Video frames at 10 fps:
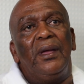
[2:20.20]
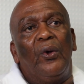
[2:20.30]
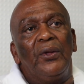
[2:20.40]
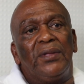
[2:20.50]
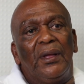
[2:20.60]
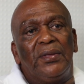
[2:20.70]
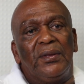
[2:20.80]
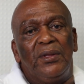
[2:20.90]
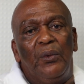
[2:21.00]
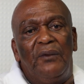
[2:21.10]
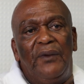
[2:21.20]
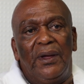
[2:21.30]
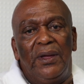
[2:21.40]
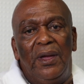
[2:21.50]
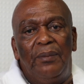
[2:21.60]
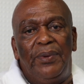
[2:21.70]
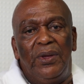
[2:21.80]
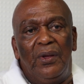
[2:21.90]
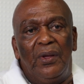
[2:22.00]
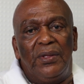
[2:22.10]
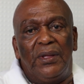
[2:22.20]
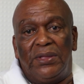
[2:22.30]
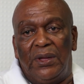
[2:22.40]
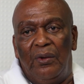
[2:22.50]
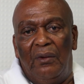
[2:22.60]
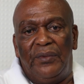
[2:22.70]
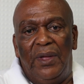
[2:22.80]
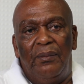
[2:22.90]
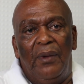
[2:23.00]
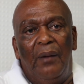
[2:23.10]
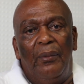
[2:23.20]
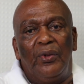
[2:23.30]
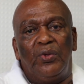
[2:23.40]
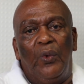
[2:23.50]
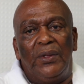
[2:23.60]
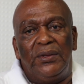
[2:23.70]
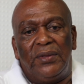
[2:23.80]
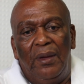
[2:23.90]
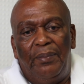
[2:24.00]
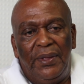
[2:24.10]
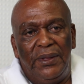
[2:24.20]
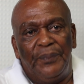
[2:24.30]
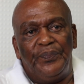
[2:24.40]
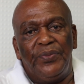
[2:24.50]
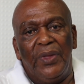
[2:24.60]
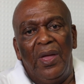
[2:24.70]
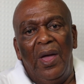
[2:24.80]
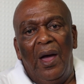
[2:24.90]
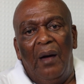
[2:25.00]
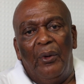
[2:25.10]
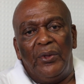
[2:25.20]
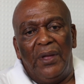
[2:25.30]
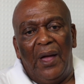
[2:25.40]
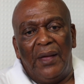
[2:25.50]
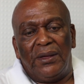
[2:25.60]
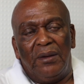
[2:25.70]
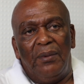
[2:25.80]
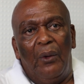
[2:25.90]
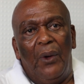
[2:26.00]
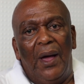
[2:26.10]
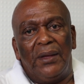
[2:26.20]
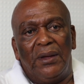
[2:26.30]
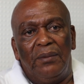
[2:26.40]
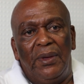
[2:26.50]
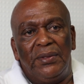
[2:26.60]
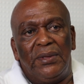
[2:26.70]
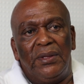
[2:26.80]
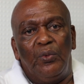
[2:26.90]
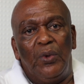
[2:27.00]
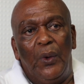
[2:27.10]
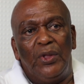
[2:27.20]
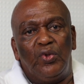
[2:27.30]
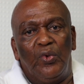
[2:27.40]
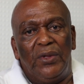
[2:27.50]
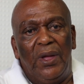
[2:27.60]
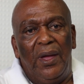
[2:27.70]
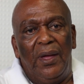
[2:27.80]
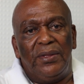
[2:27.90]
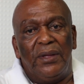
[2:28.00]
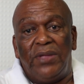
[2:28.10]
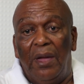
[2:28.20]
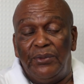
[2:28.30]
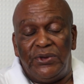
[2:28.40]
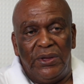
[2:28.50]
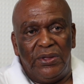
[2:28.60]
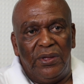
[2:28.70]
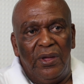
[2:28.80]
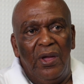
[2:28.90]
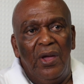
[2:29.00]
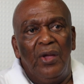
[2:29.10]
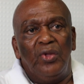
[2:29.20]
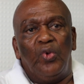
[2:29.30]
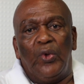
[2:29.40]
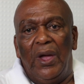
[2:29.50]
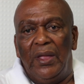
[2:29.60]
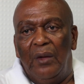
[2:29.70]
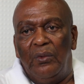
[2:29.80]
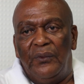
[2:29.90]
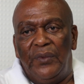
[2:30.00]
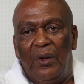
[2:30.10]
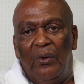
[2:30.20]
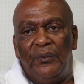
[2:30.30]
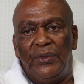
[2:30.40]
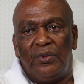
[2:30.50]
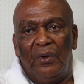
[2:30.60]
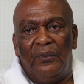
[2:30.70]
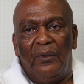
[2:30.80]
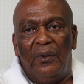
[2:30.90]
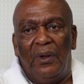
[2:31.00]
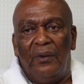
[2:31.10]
The contractors, they were very happy, the three of them, about what is happening, about our agreements, and we went through the term sheet together with the office of